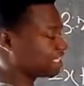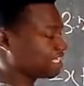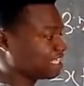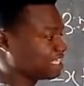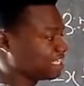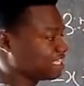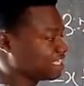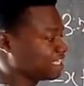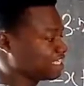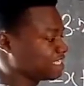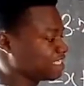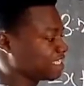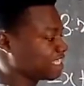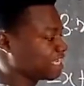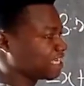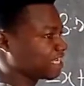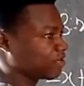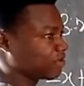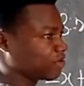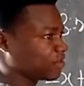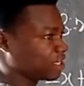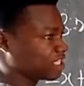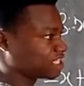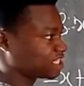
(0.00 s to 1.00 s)
in the
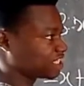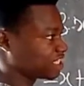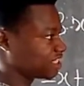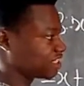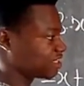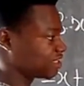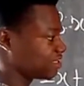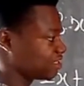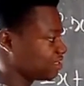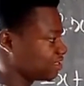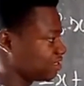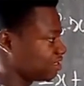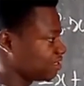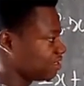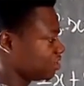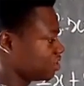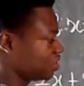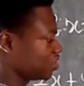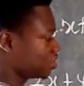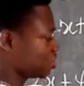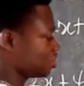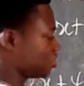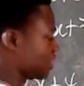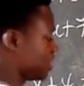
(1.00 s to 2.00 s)
equation.
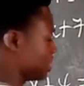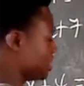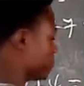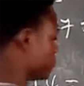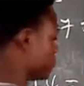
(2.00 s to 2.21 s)
So let's